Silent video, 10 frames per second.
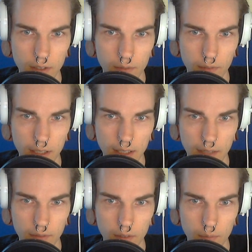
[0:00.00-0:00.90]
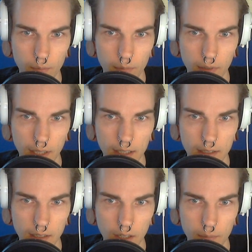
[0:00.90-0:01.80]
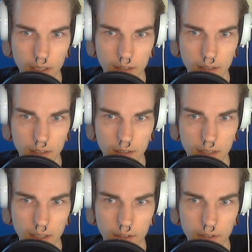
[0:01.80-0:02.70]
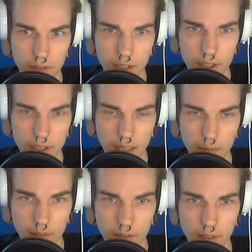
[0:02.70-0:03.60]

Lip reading: League have you played and how many did it take you to reach Diamond?